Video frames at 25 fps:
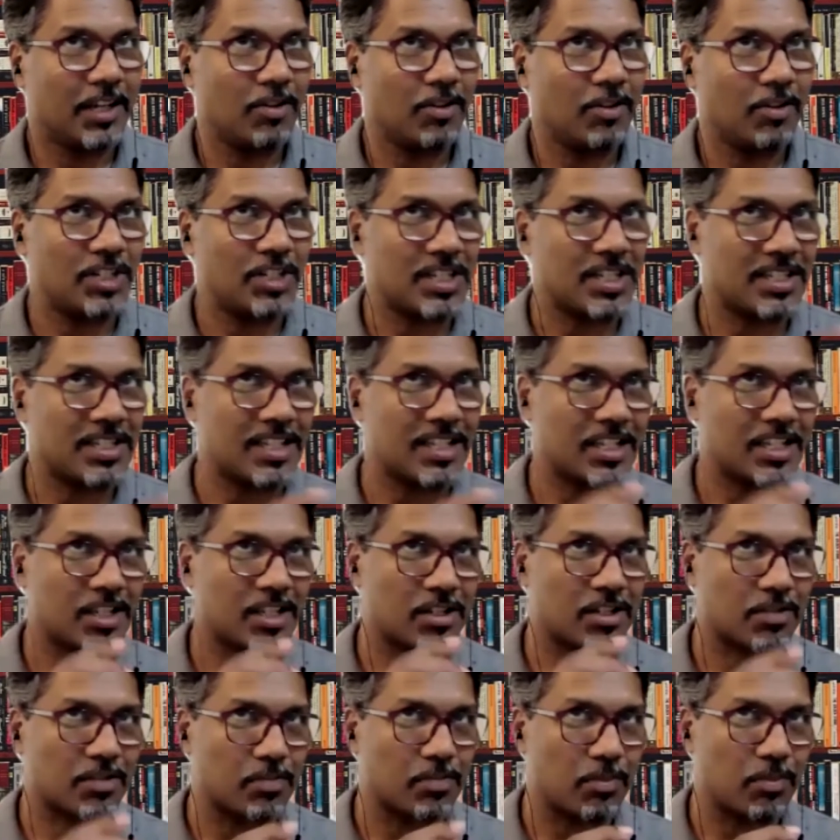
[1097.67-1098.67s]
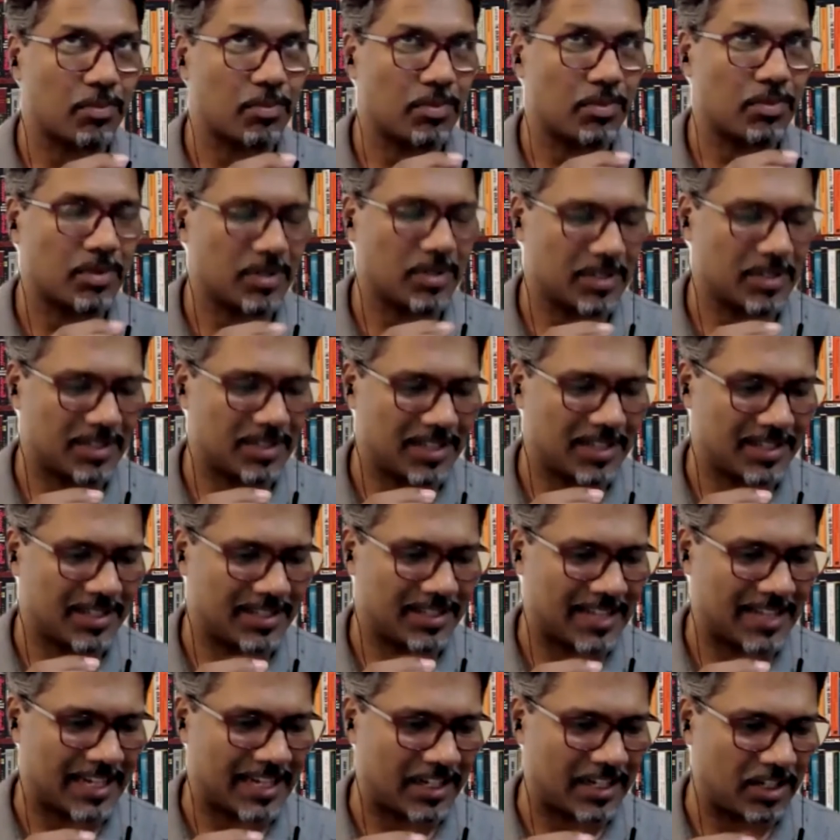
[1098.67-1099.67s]
just
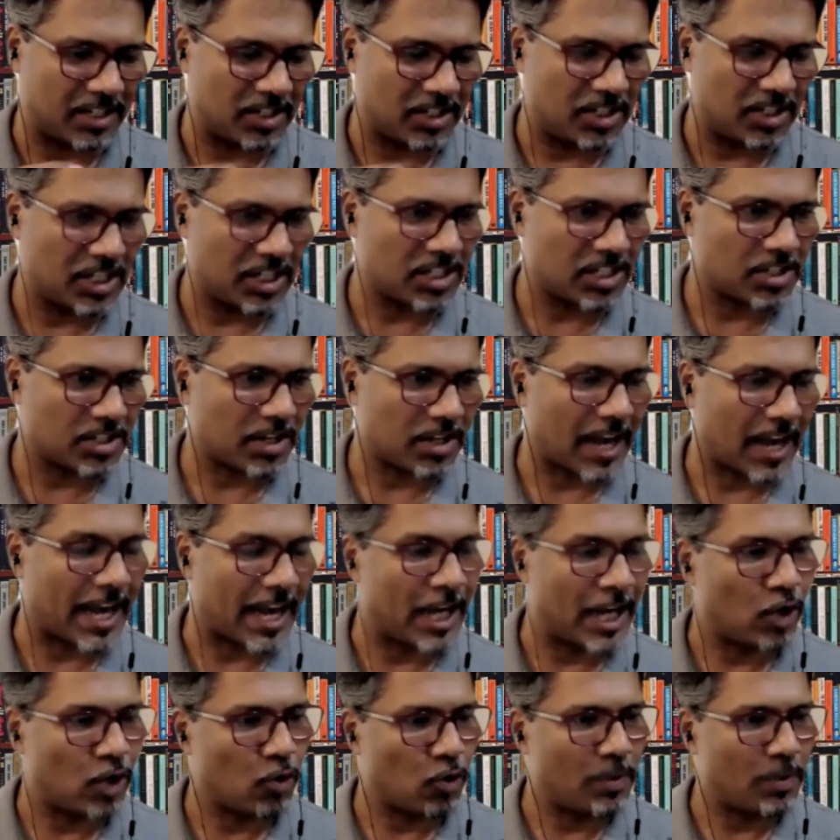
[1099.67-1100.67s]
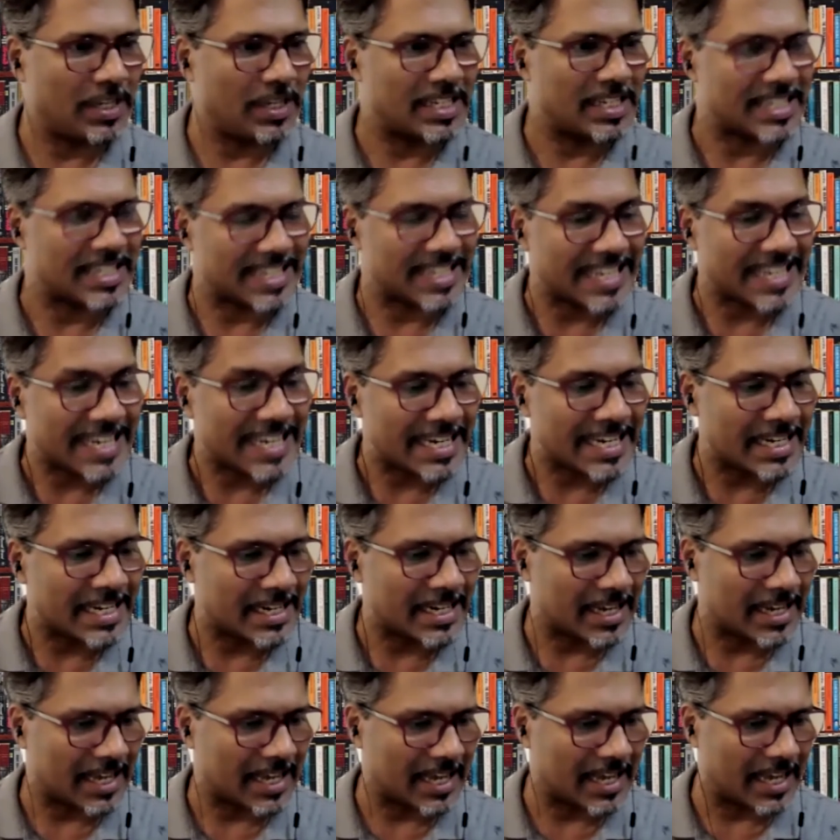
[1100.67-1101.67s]
that just trying to be seen
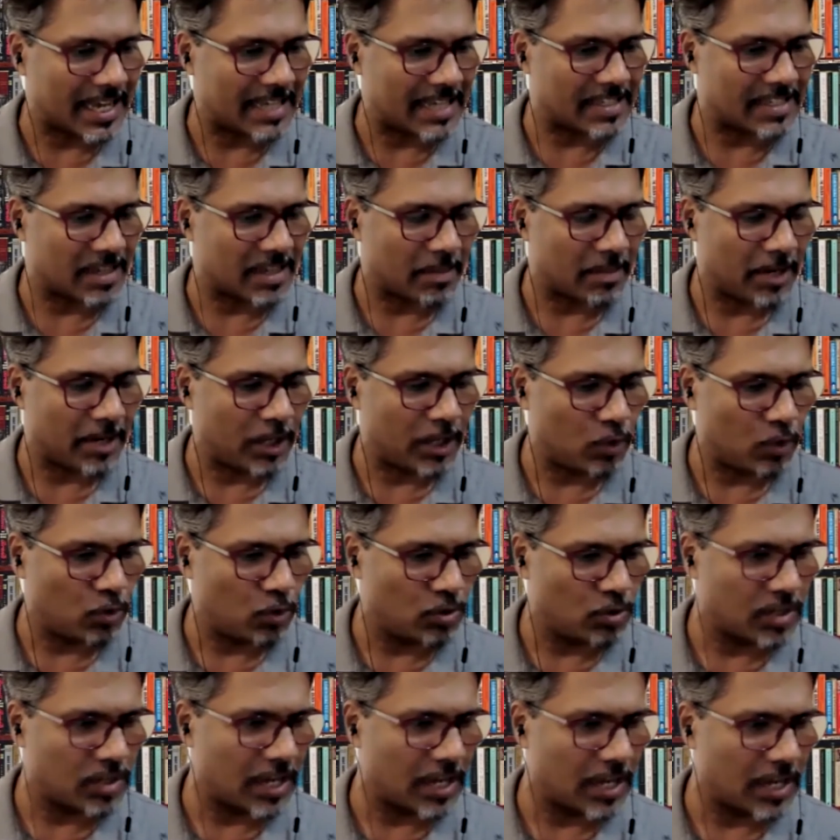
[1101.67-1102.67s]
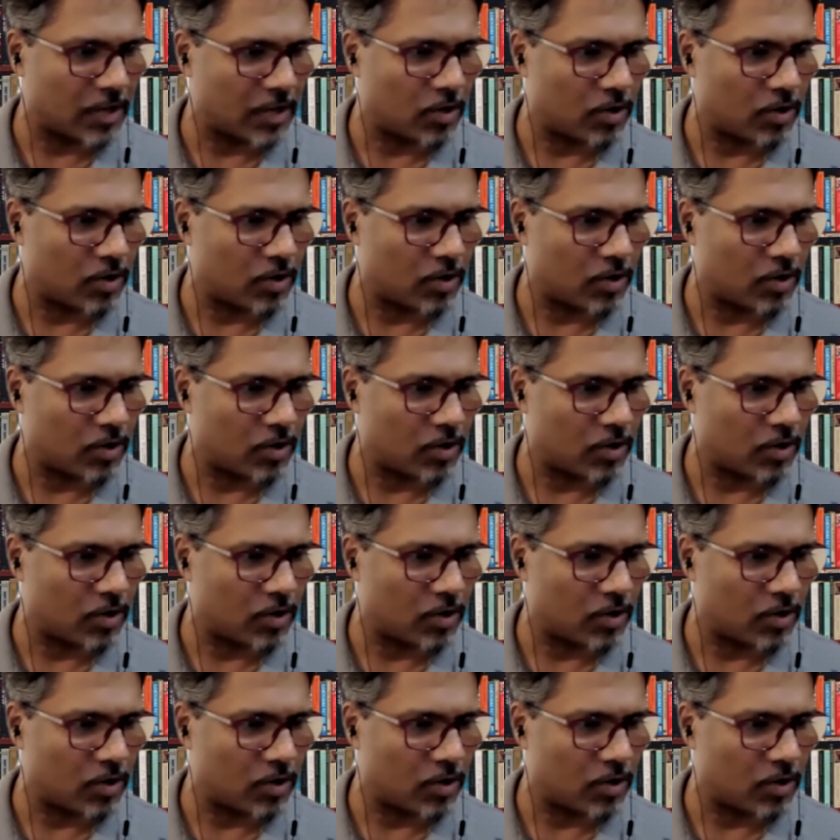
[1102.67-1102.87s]
as somebody who's like